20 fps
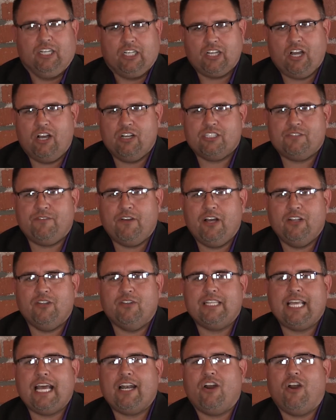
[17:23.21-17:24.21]
Conqs
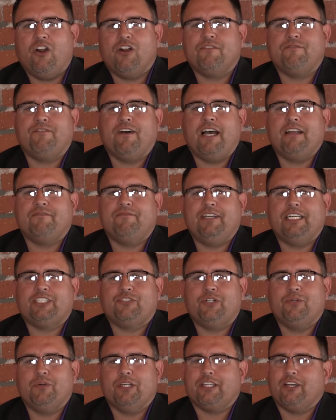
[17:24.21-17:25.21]
followed that hard-fought
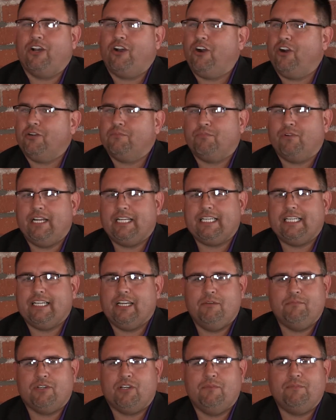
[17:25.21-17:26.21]
victory with a heartbreaking
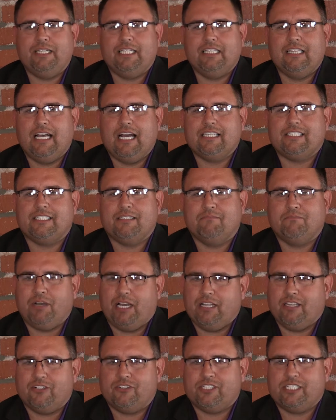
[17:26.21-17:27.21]
homecoming loss to
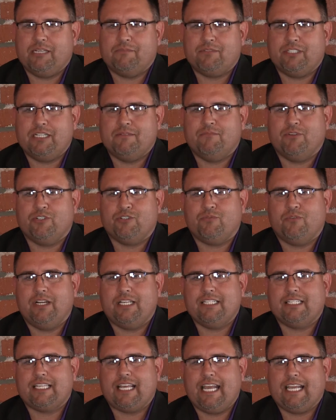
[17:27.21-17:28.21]
Butler September
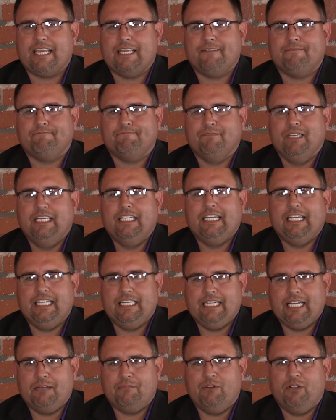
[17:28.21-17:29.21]
22nd
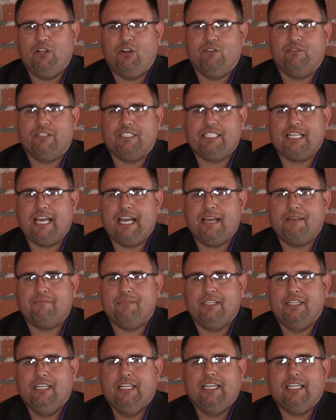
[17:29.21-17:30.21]
in double overtime.
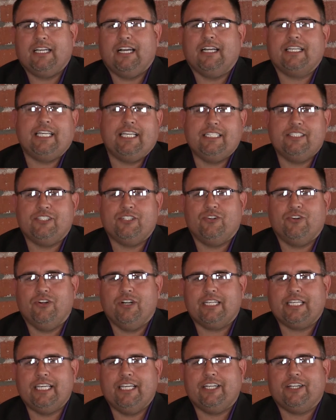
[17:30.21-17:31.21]

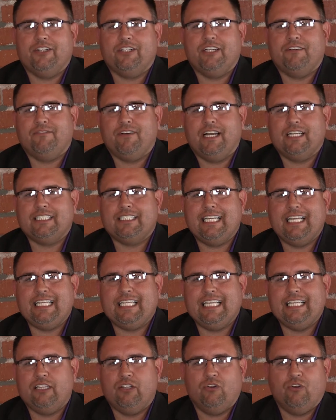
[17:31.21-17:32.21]
Conquistador kicker
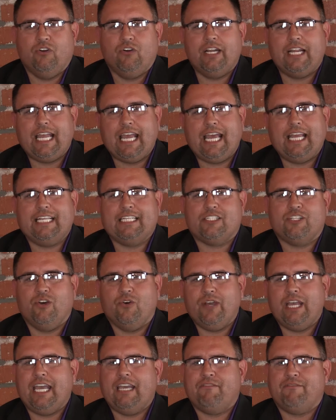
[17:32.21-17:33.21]
Devontae Gillory had his
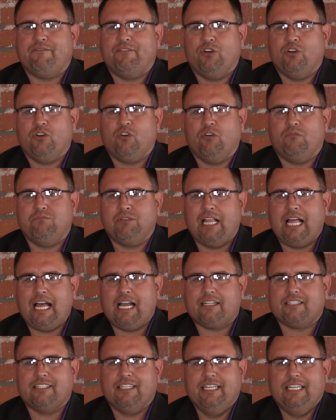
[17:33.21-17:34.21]
go-ahead field goal
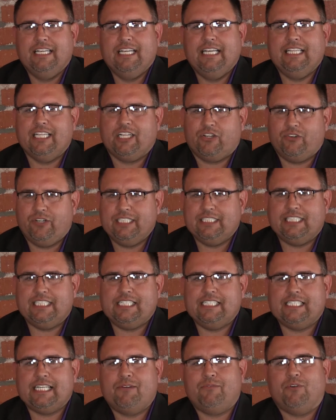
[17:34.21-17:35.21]
blocked, and the
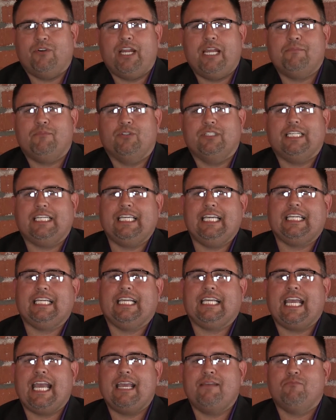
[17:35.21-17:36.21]
Grizzlies then were able to kick a
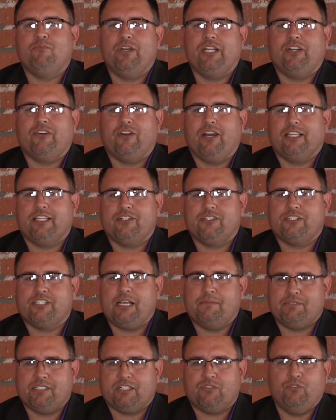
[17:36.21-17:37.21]
game winner on their
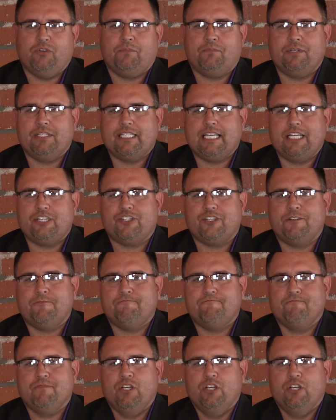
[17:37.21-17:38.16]
subsequent possession.